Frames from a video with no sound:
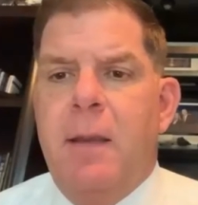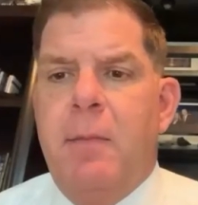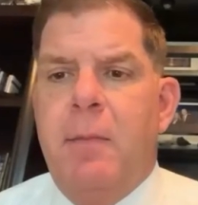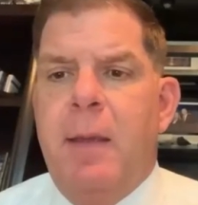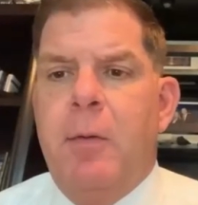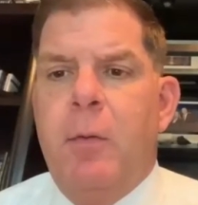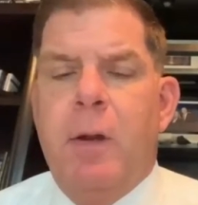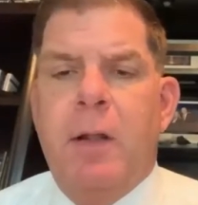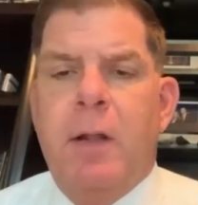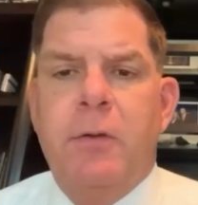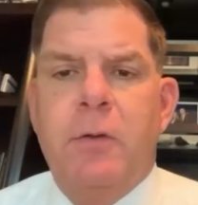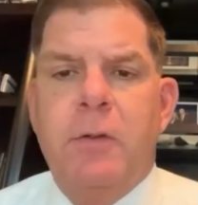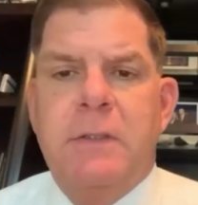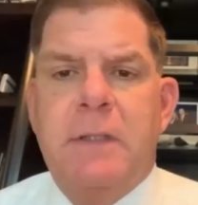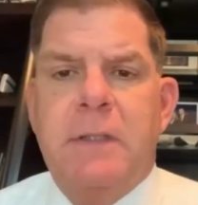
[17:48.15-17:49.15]
And maybe what I'll
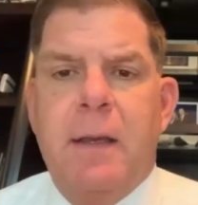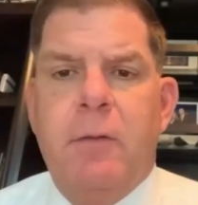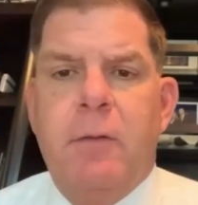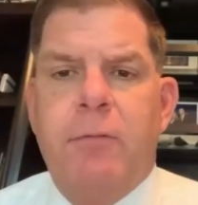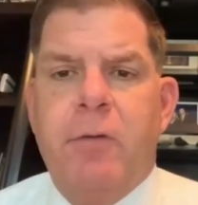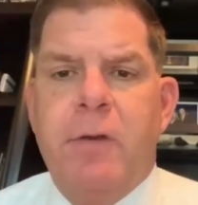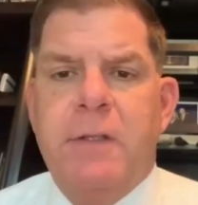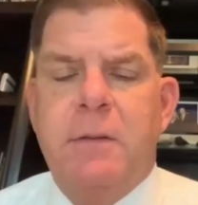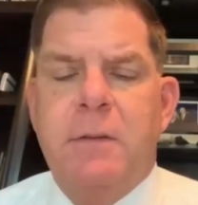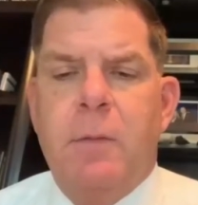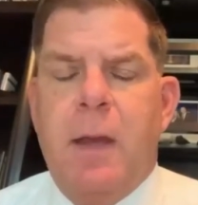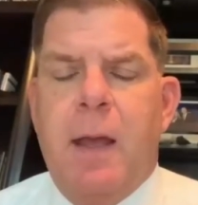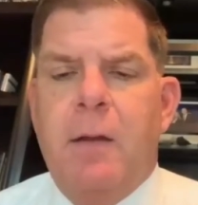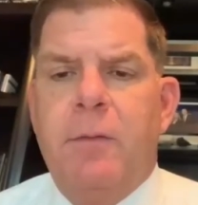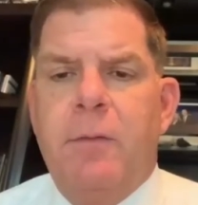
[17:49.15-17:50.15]
do is, I
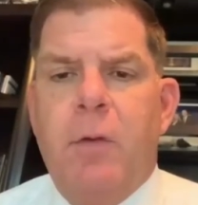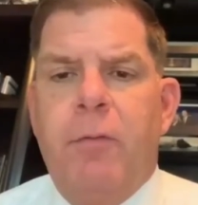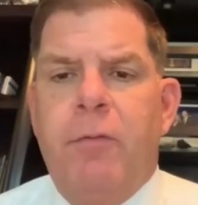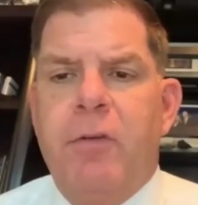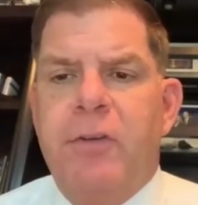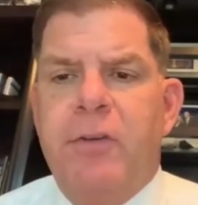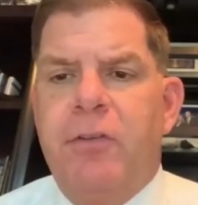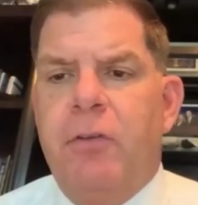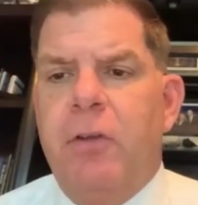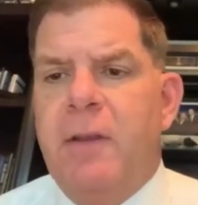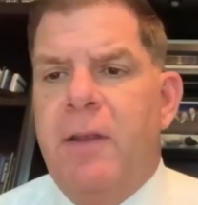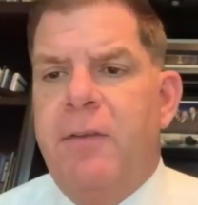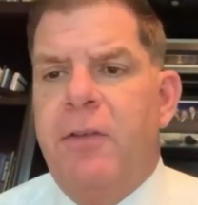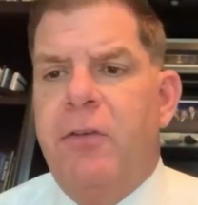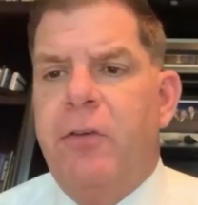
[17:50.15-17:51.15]
don't know if Chris has looked
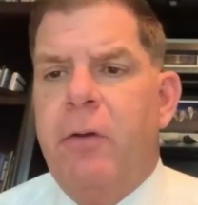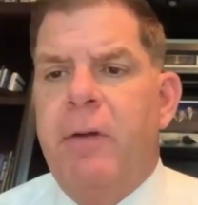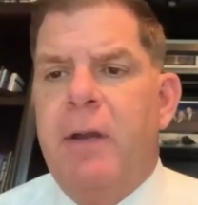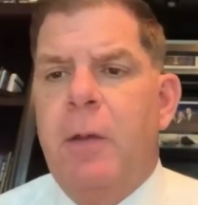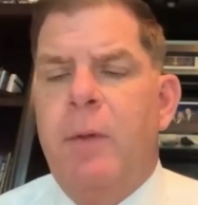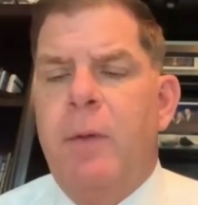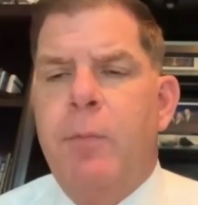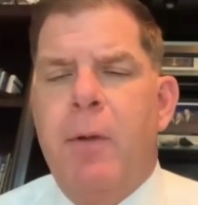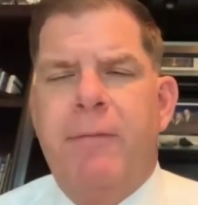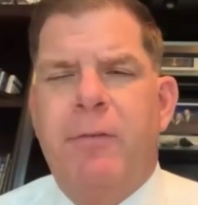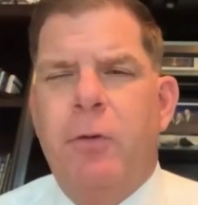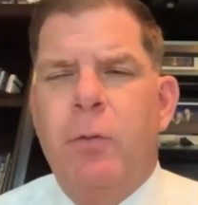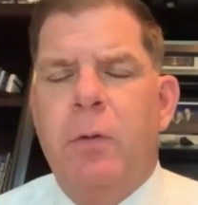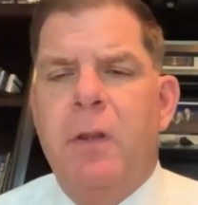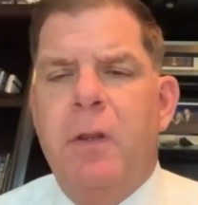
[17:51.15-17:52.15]
into this already. We probably have to
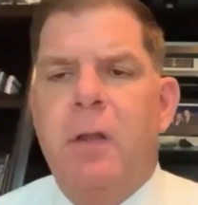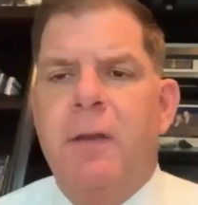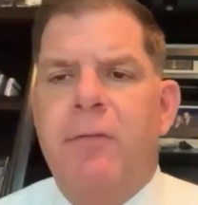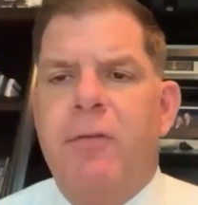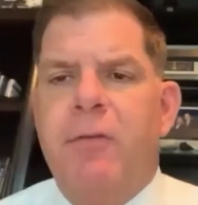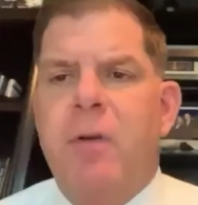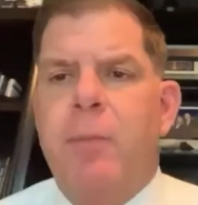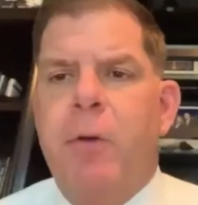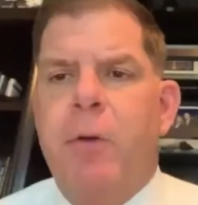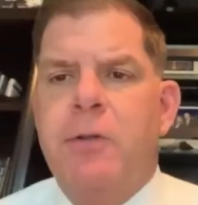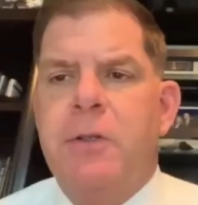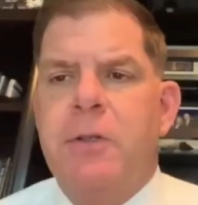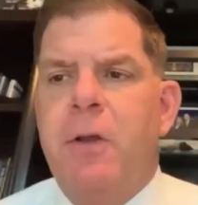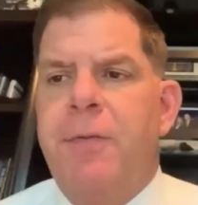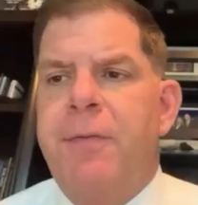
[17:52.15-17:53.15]
do a little different approach in
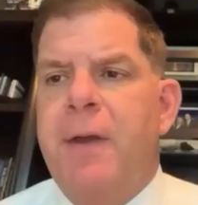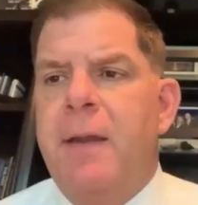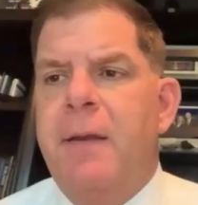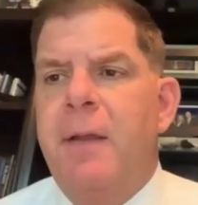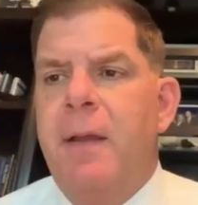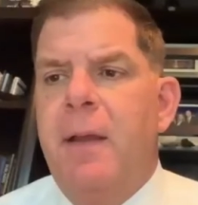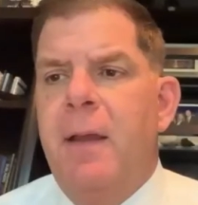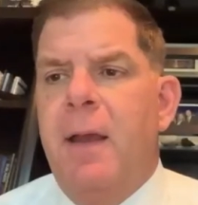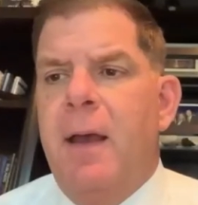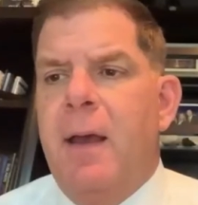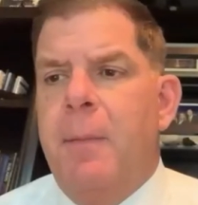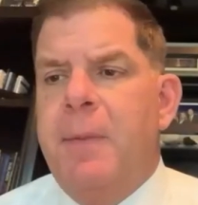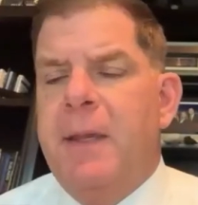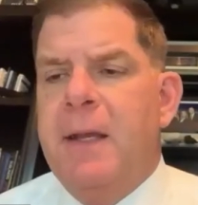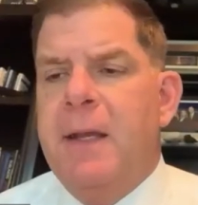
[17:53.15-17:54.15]
the North End
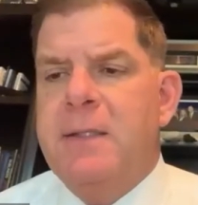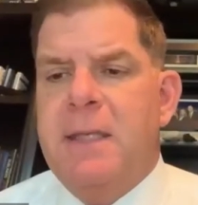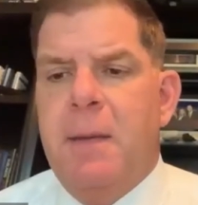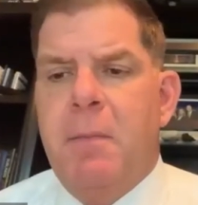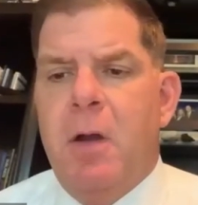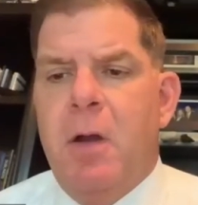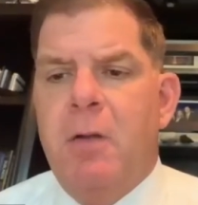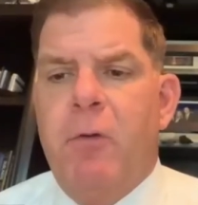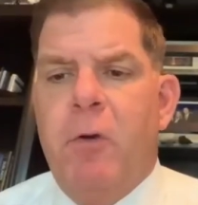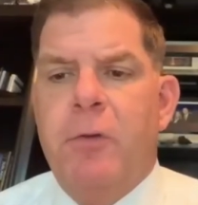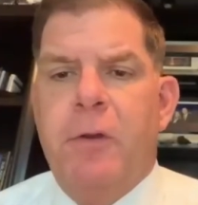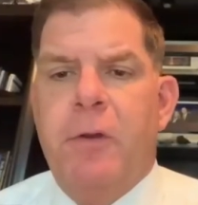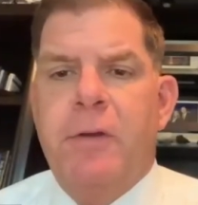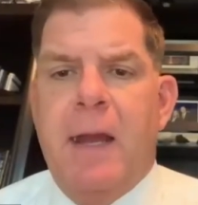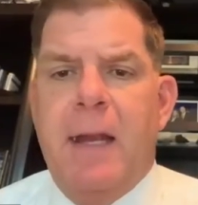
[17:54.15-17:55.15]
because the amount of
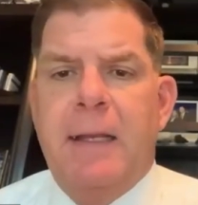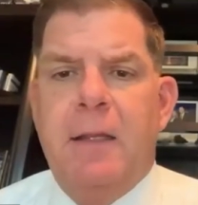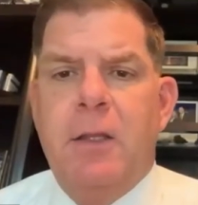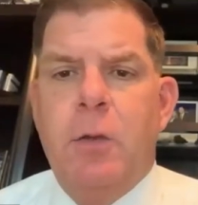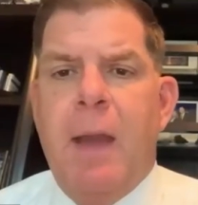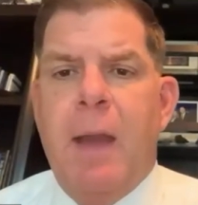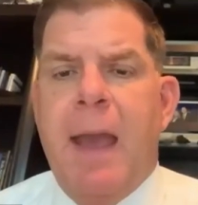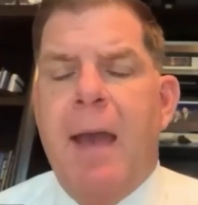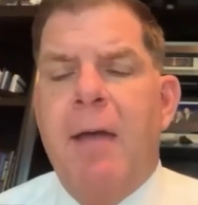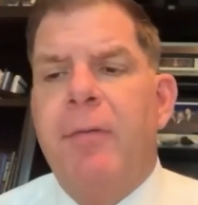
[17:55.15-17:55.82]
outdoor dining that you have.